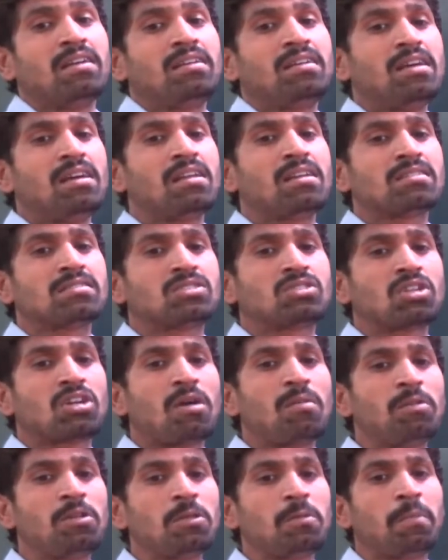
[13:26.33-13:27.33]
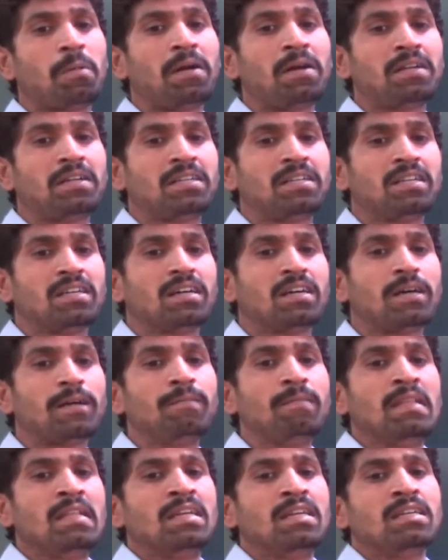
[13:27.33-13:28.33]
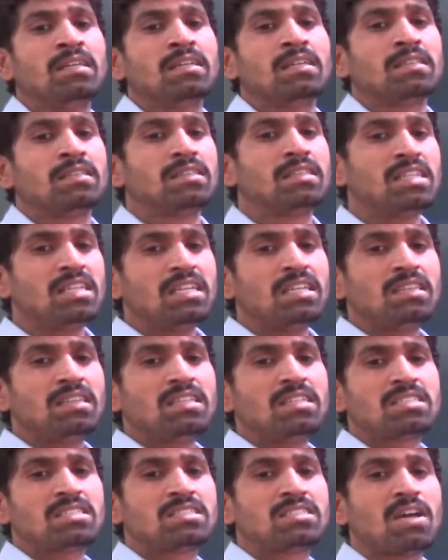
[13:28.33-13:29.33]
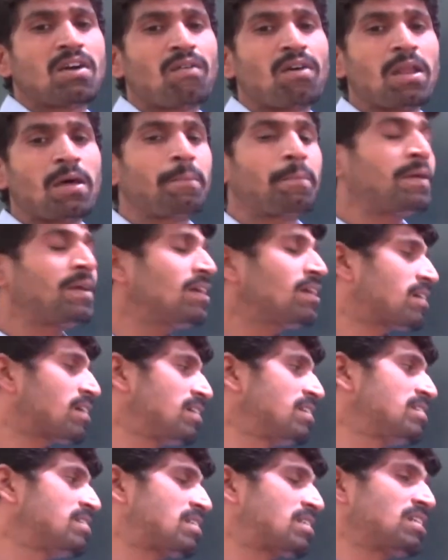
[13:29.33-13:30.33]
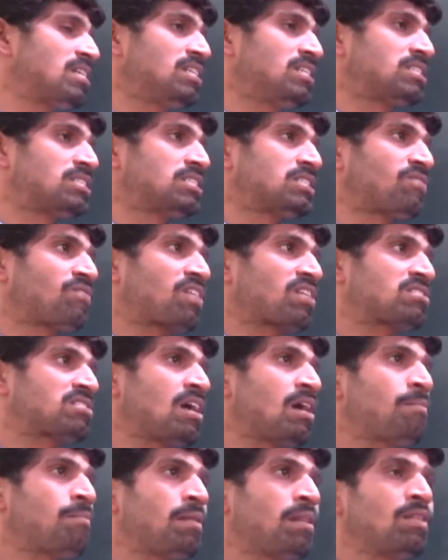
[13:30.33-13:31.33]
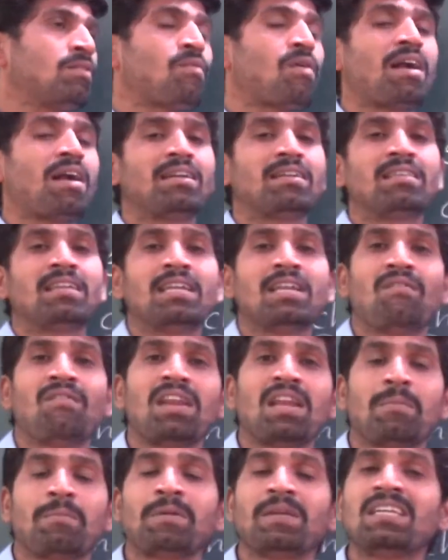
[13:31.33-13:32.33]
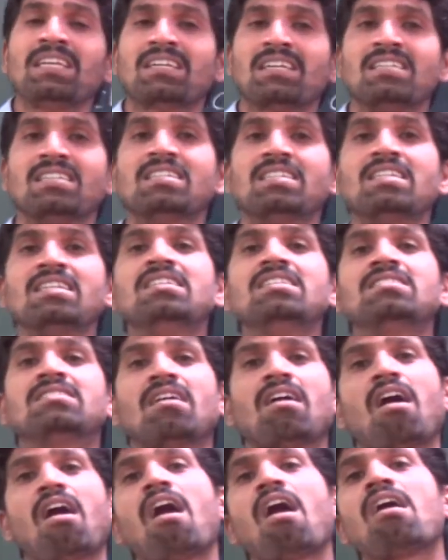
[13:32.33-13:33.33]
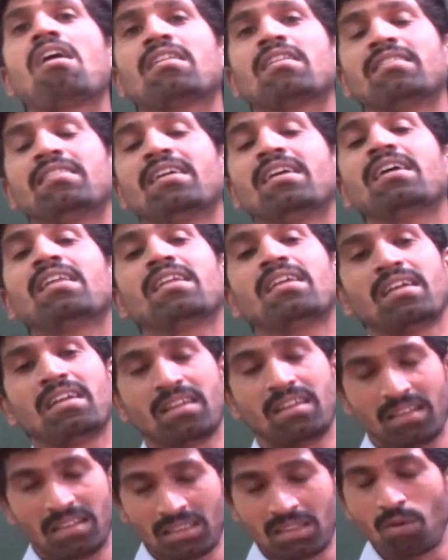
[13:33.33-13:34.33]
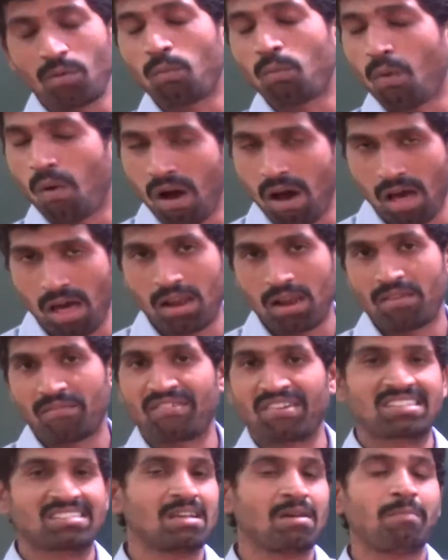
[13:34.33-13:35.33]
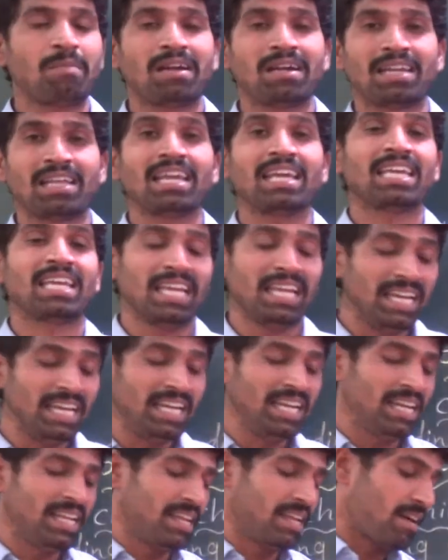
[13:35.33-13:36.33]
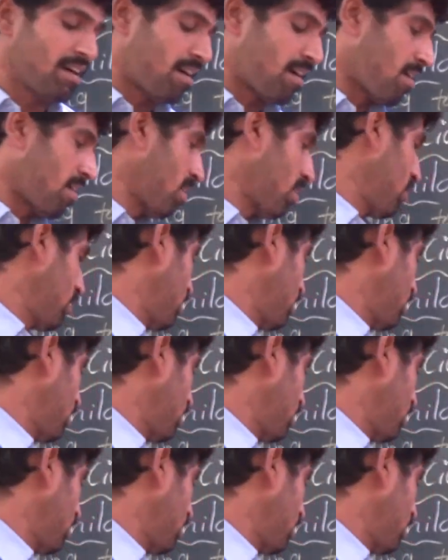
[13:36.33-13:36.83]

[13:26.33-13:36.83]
Here, so come to the point here. In these developing countries, so for example, what the developing countries are there in the world? For example, take India.